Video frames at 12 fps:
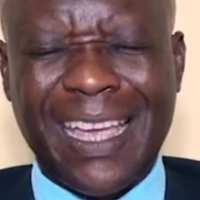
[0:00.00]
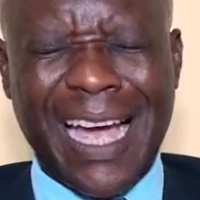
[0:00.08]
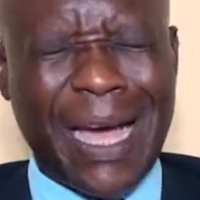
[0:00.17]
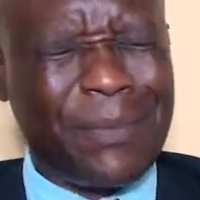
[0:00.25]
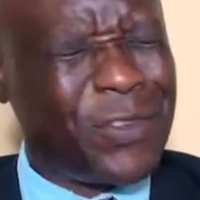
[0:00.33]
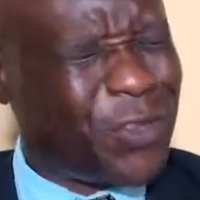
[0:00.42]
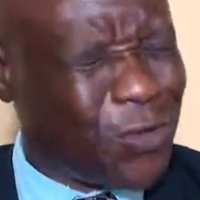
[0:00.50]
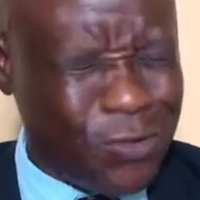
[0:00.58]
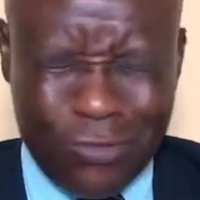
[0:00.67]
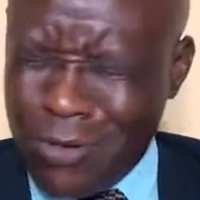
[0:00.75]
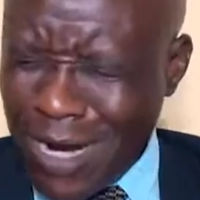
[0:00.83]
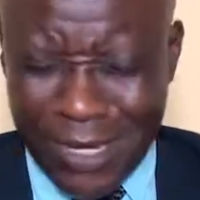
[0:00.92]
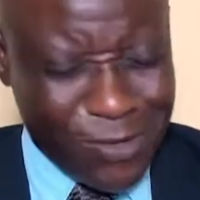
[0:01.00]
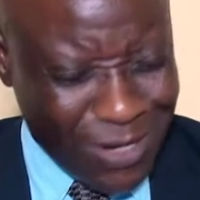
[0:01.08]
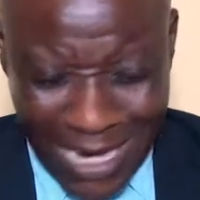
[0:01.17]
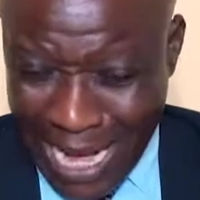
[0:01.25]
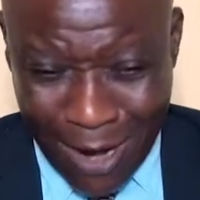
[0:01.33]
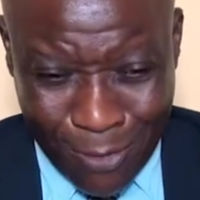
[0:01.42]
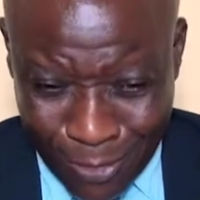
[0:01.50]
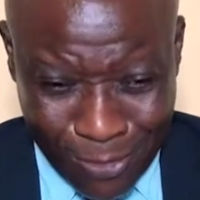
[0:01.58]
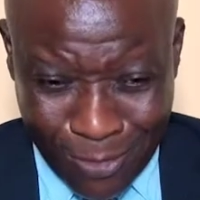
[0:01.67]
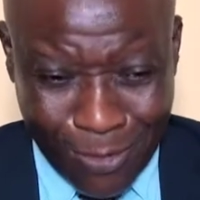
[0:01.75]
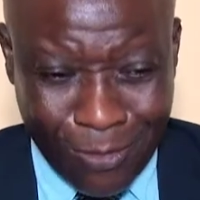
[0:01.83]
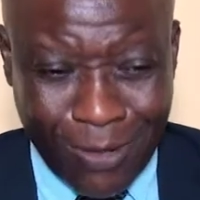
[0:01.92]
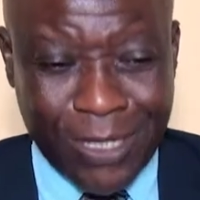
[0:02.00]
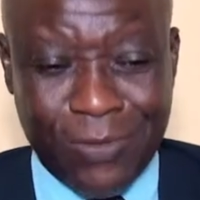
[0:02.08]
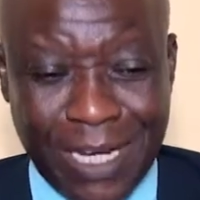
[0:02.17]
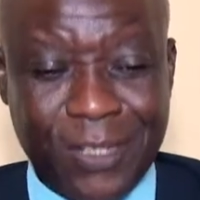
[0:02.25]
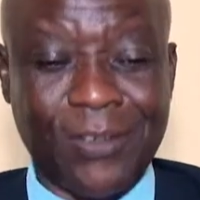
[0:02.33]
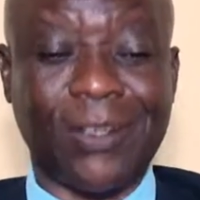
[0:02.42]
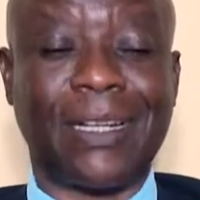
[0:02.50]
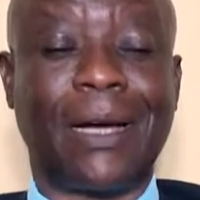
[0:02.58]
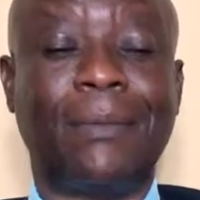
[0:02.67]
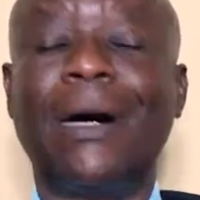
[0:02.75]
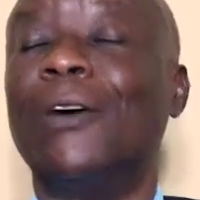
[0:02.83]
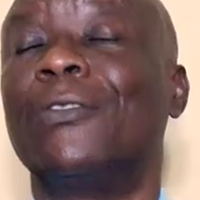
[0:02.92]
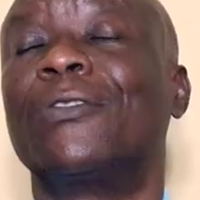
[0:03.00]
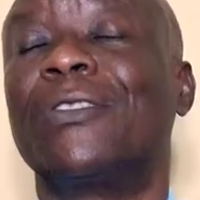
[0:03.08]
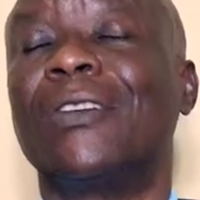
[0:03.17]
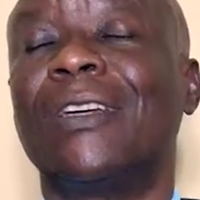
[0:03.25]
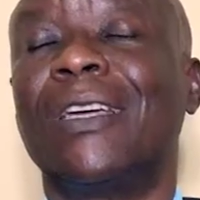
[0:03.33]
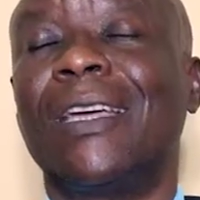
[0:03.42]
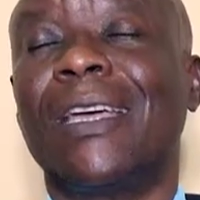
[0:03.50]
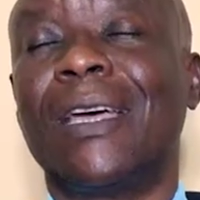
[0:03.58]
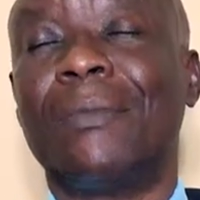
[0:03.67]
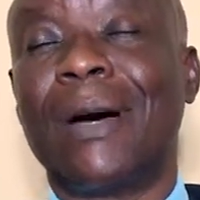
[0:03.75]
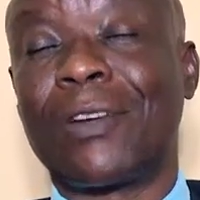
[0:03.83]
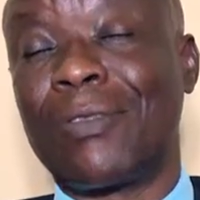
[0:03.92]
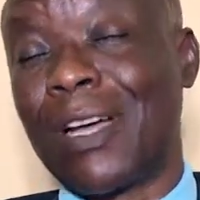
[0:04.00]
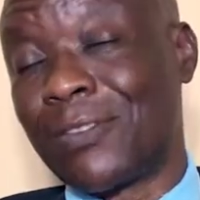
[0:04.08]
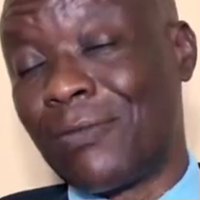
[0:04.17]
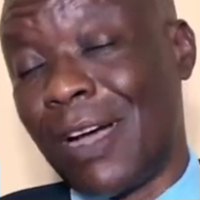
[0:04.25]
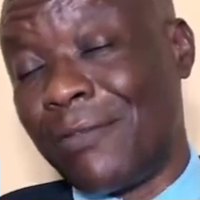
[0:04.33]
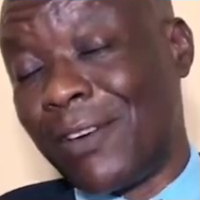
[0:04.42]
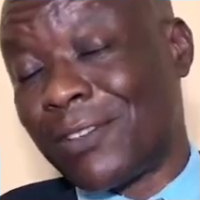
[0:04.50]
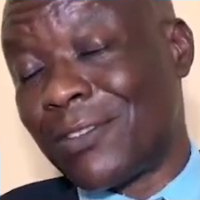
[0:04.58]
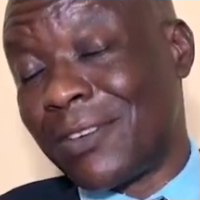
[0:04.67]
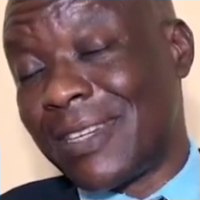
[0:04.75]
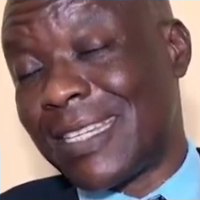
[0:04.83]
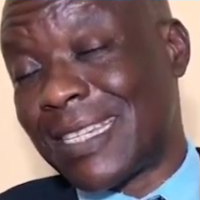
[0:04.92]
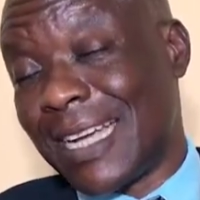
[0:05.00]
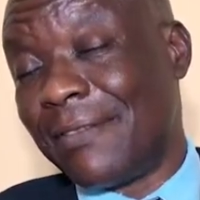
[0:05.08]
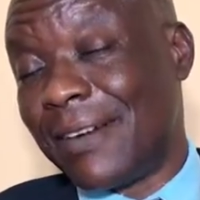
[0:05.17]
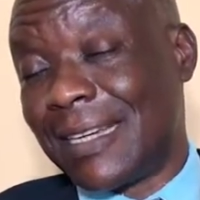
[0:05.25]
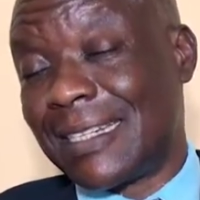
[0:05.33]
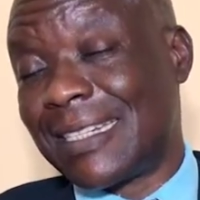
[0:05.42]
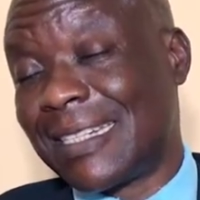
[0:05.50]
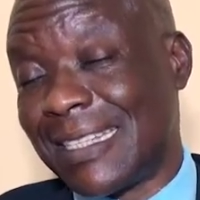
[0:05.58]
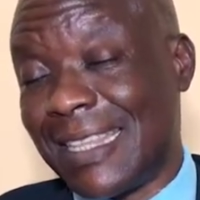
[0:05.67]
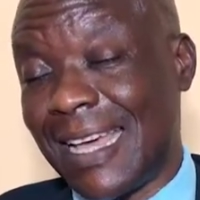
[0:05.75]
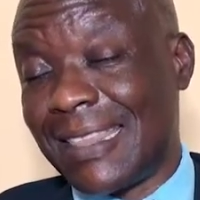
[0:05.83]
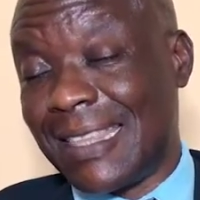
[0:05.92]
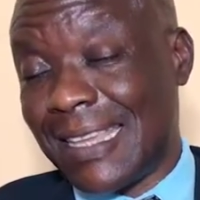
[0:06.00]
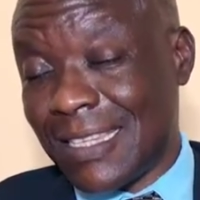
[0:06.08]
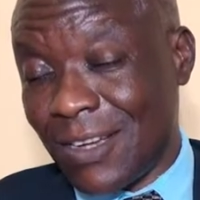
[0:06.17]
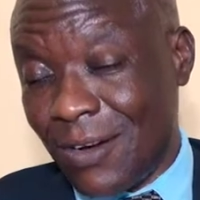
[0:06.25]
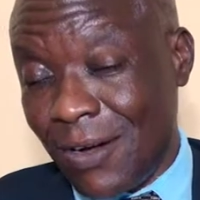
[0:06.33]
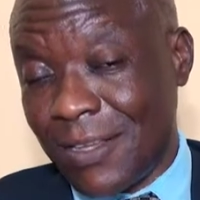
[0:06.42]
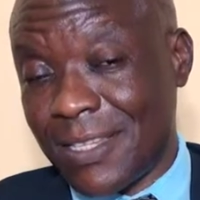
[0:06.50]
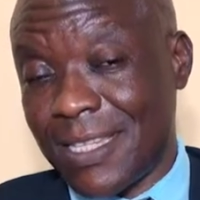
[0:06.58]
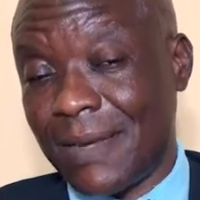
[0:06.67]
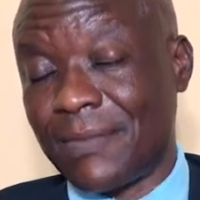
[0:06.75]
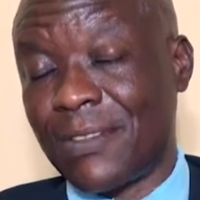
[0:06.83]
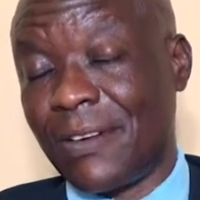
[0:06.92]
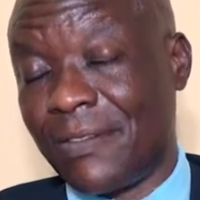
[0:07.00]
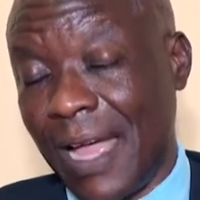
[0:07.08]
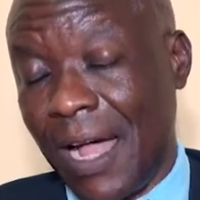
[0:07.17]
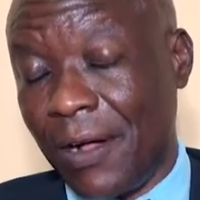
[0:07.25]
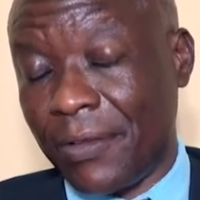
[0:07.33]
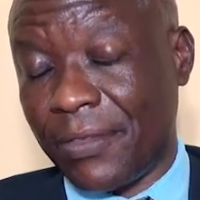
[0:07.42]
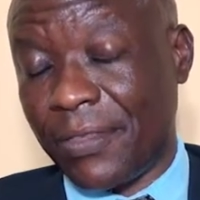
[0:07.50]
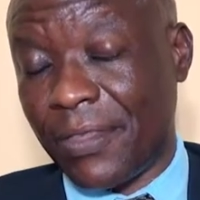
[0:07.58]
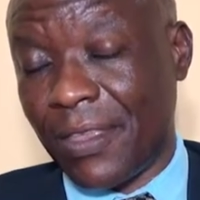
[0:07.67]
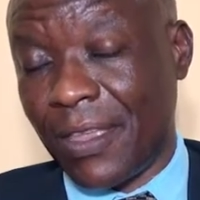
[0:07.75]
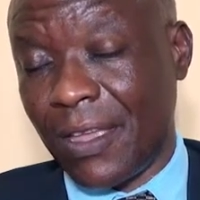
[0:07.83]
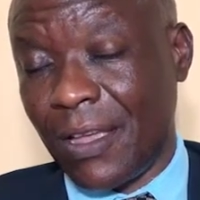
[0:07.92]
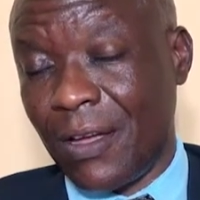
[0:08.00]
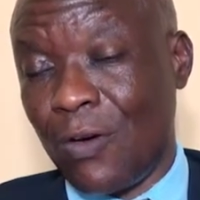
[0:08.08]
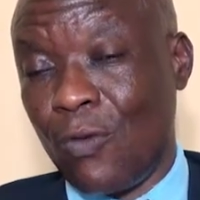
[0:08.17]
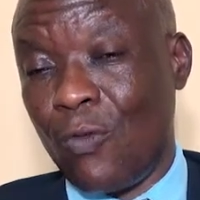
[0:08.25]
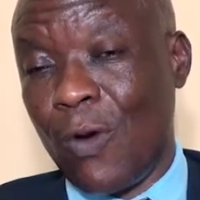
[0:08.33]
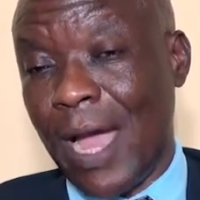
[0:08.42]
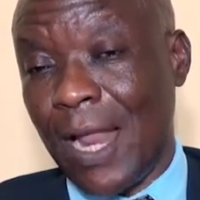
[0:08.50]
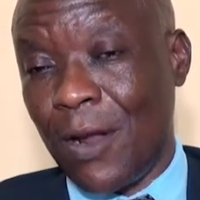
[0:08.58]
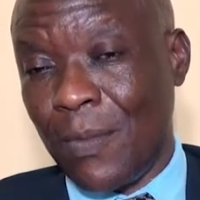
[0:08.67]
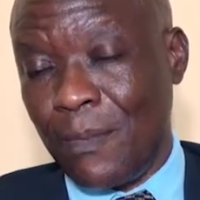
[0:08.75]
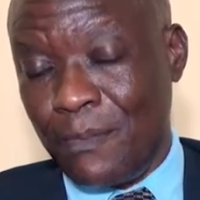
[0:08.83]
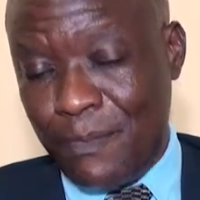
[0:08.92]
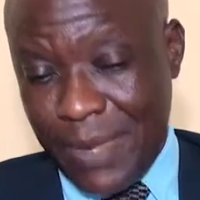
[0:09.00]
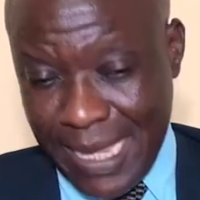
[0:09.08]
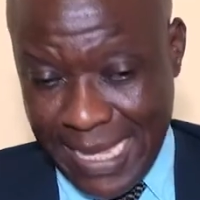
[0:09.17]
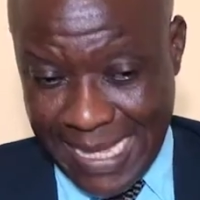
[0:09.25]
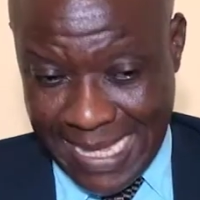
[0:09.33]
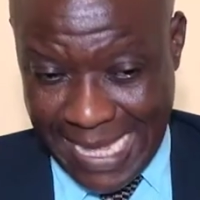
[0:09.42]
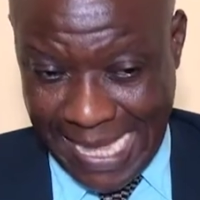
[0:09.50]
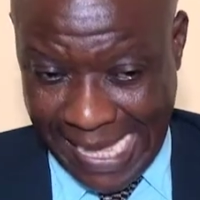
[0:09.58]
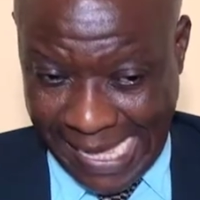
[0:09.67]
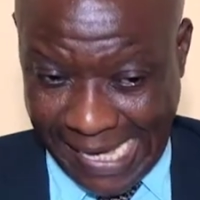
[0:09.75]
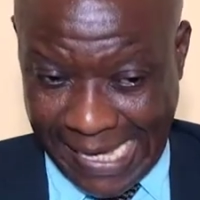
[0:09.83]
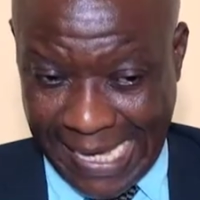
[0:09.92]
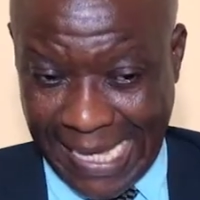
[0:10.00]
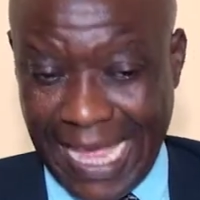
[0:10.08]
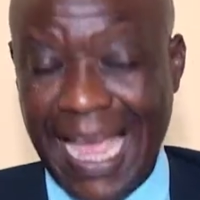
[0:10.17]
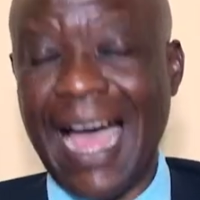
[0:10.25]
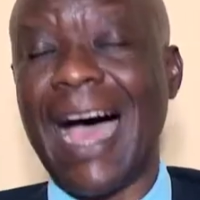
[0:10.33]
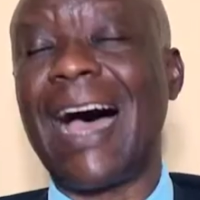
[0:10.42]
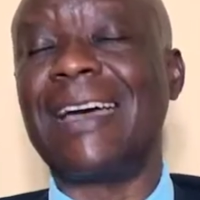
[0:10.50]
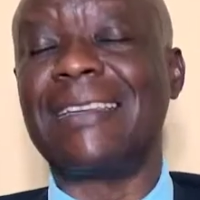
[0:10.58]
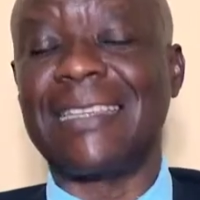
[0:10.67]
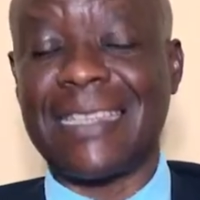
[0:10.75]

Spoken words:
I'm sure you now know what we are talking about. But we have also discovered that these concepts of health, well-being, and